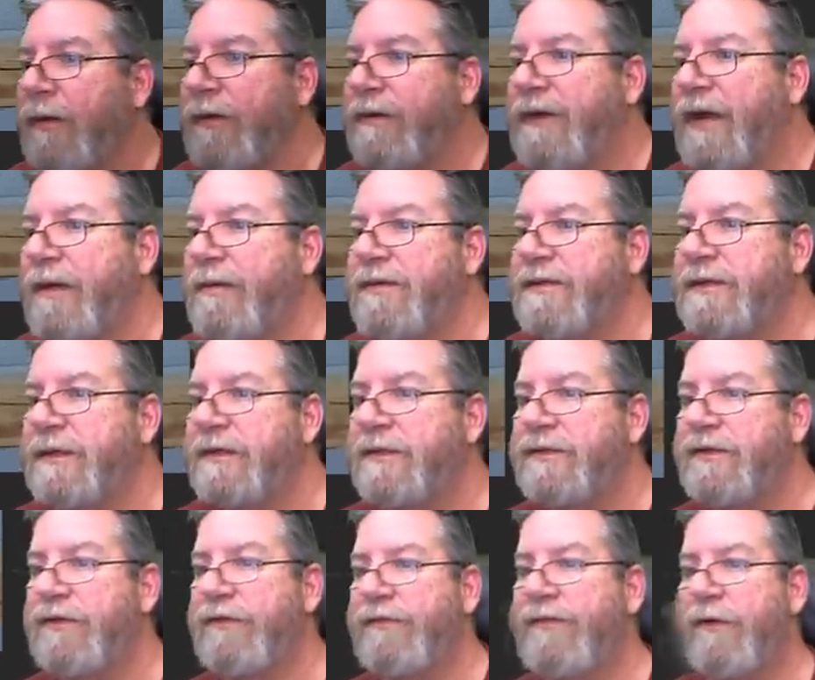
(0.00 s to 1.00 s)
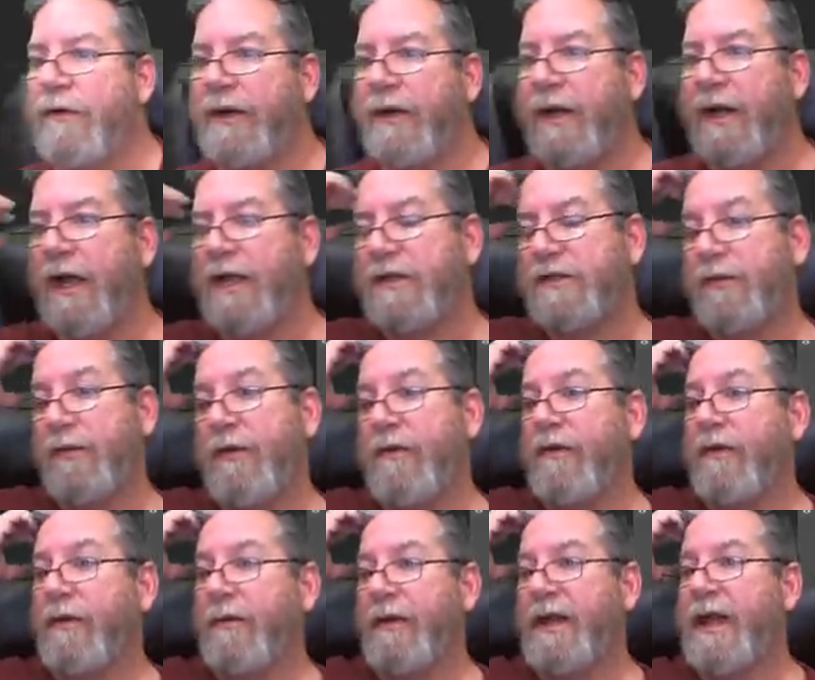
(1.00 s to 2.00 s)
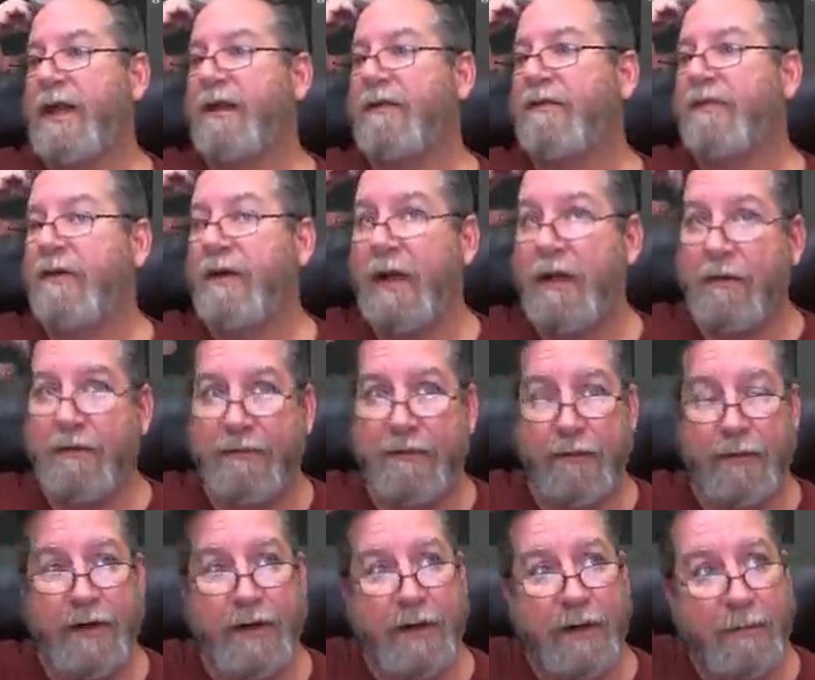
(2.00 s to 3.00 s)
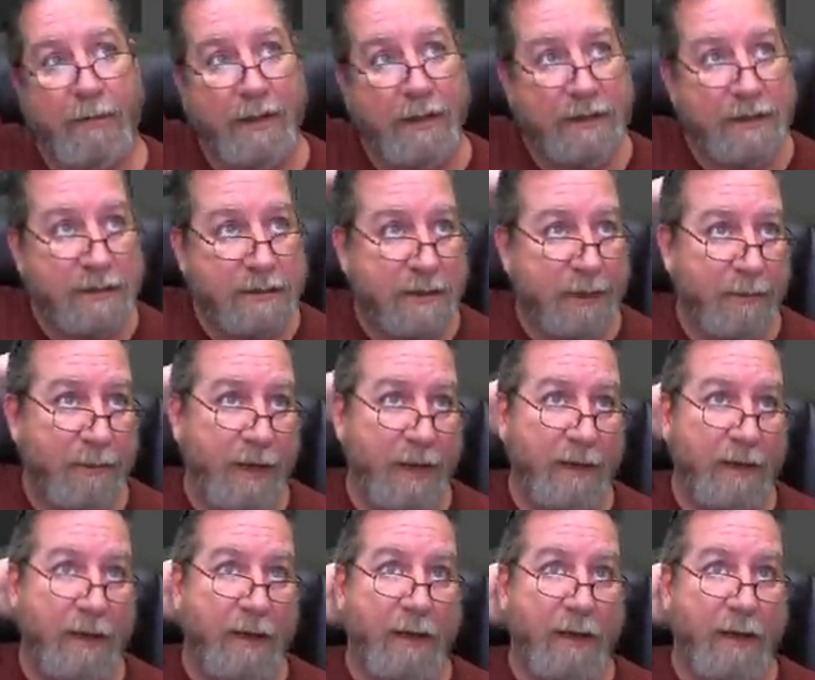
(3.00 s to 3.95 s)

What time is it? It's 2:49. So we've only been at it for an hour and 49 minutes. That's not bad.